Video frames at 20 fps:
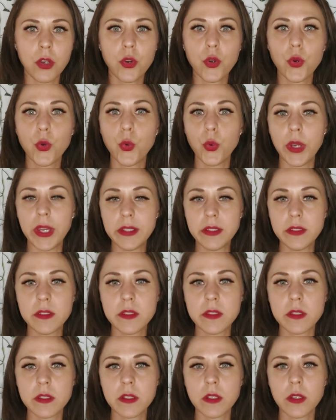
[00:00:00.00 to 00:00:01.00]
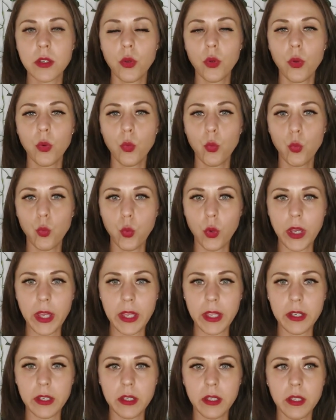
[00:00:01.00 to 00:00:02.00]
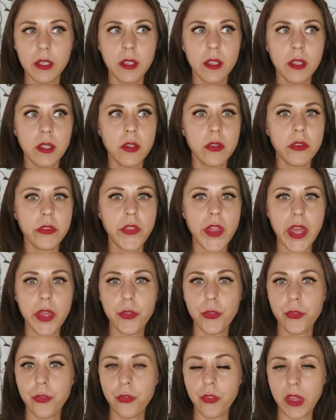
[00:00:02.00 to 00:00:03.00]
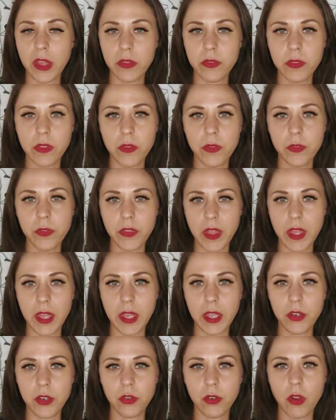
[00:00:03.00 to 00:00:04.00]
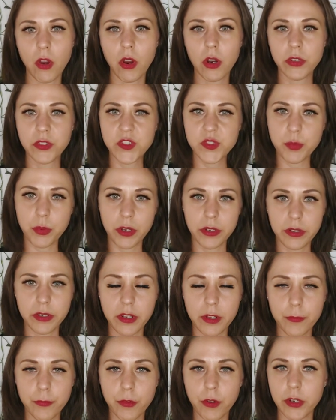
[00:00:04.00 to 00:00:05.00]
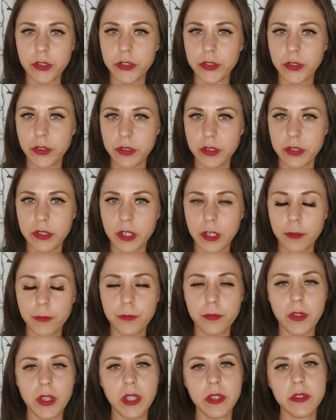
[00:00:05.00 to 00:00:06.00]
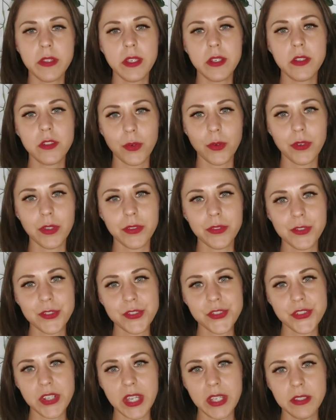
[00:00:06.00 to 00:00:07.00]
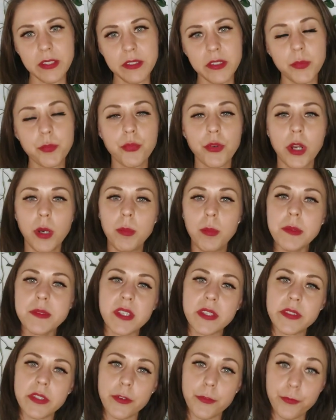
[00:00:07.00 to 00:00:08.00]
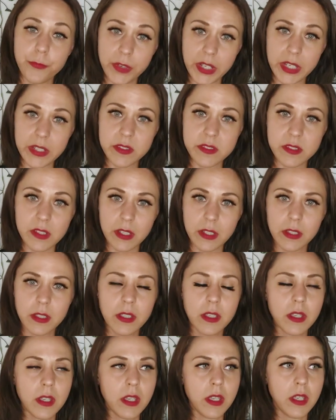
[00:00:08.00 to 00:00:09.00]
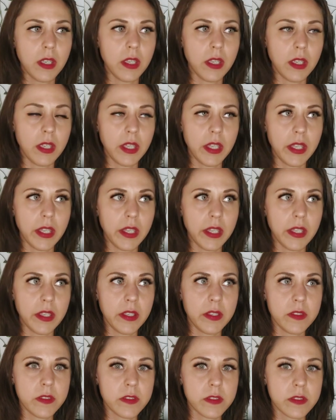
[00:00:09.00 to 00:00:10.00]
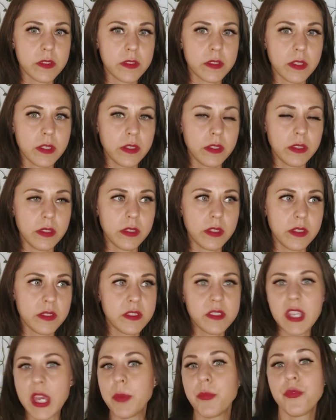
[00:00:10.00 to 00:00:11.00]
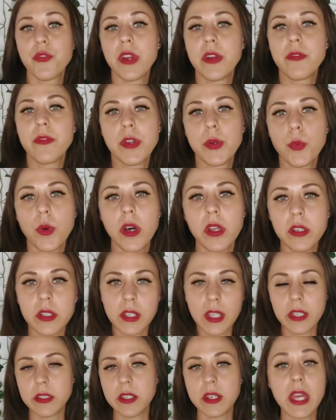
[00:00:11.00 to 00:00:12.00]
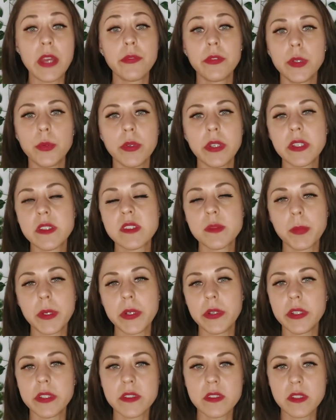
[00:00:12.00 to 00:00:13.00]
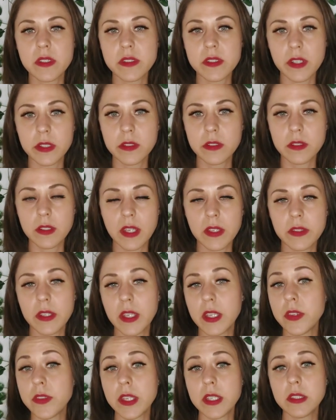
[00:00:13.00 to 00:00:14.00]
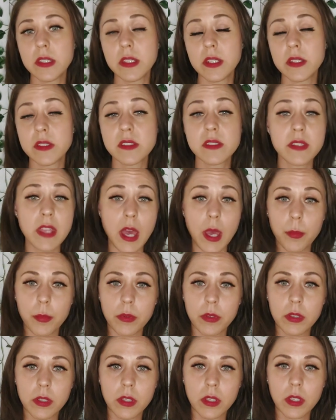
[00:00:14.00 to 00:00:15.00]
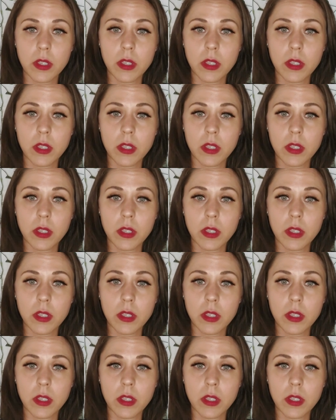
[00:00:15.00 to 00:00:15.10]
quit when they think that they aren't smart enough or aren't good enough, and they don't understand that the problems that they're facing is the same for everyone, and that everyone experiences it, and they think that it's them